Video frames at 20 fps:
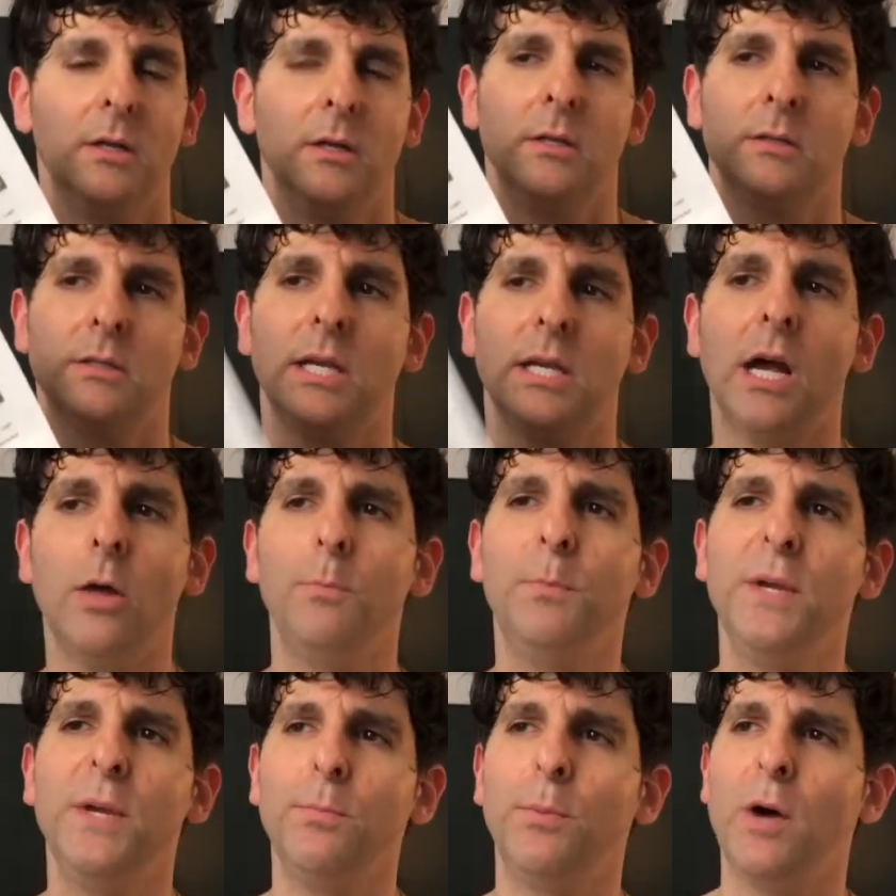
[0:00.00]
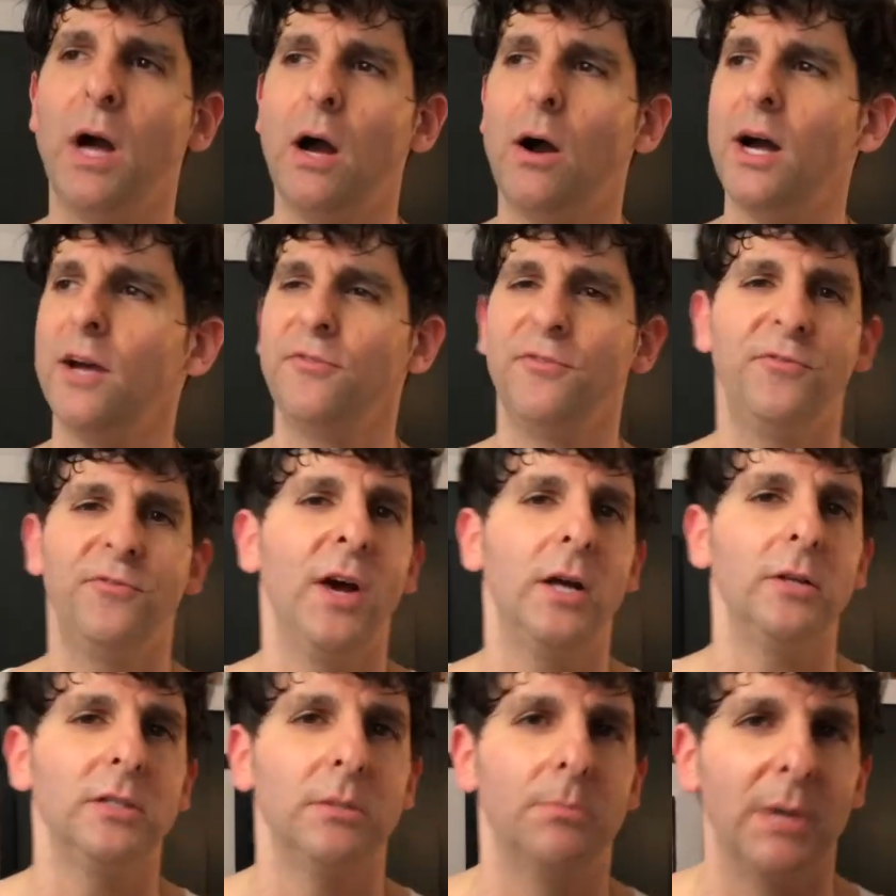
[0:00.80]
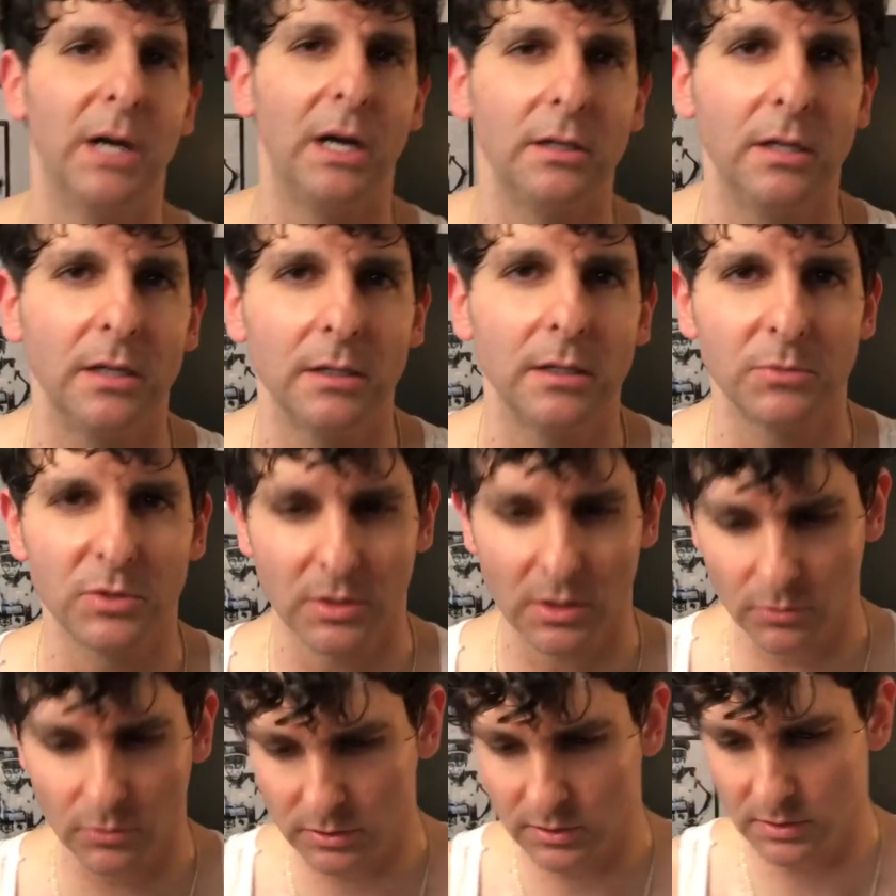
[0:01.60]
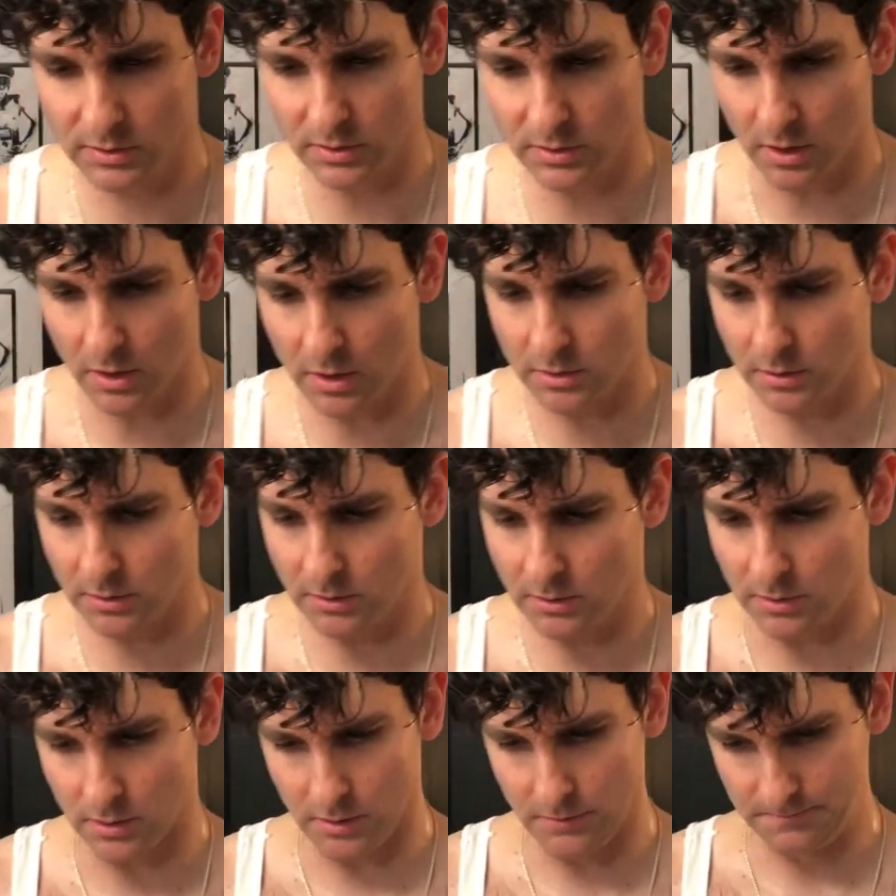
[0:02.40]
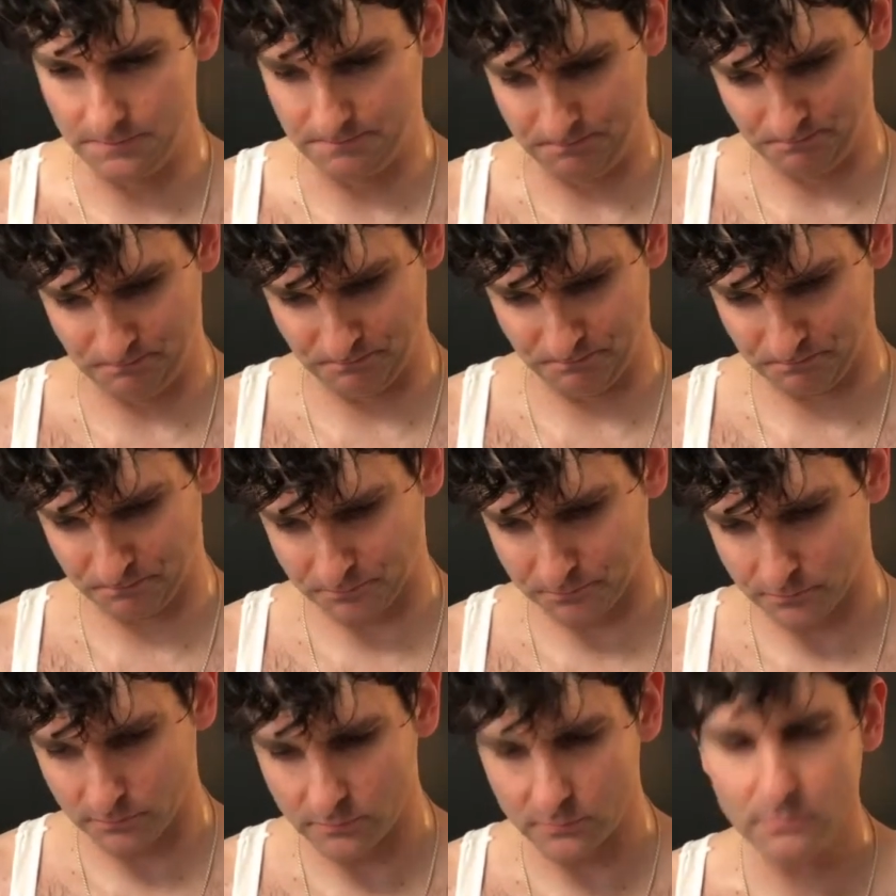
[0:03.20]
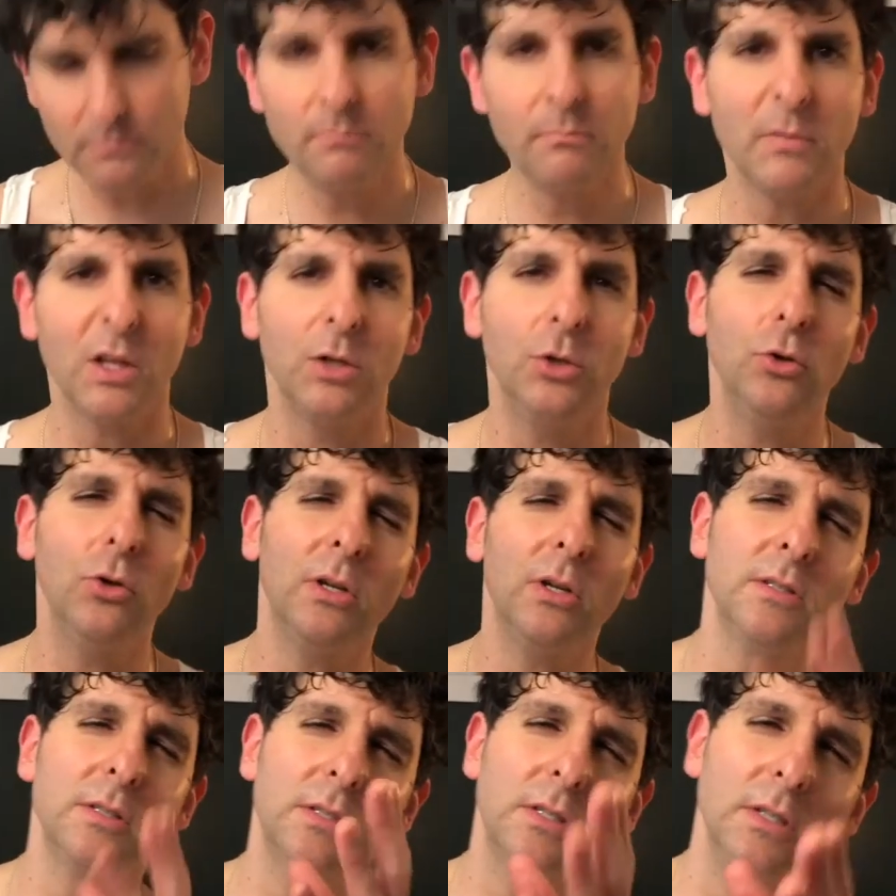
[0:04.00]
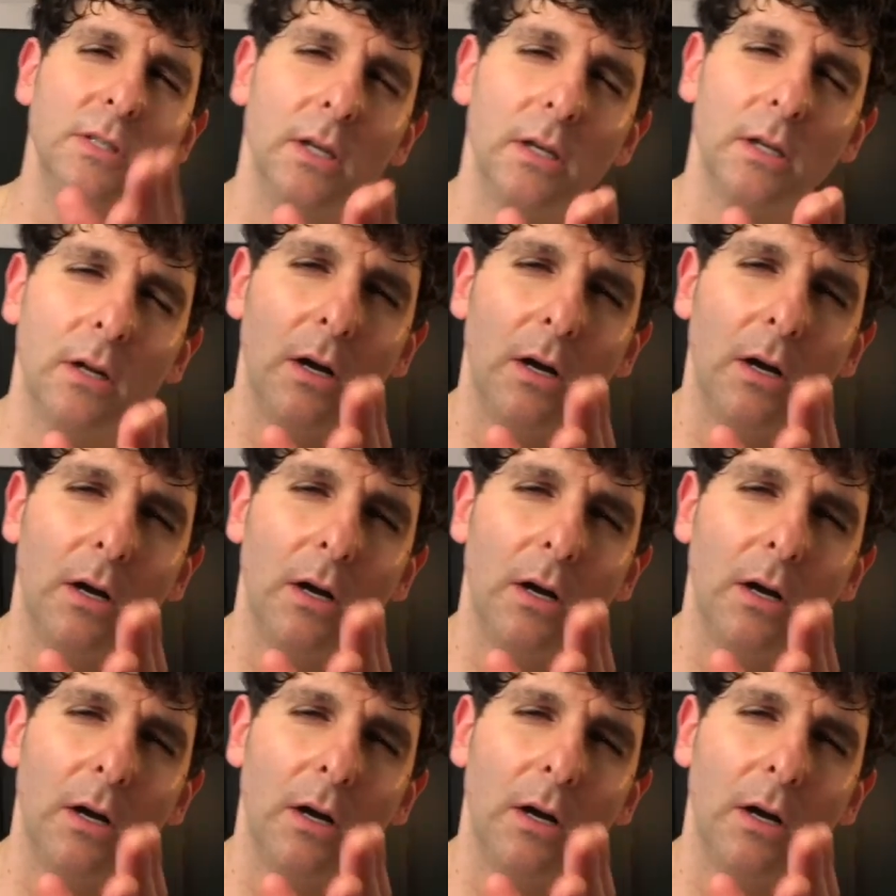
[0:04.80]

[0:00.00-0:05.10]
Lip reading: tell people how I felt about him. So I wrote this article. You can see it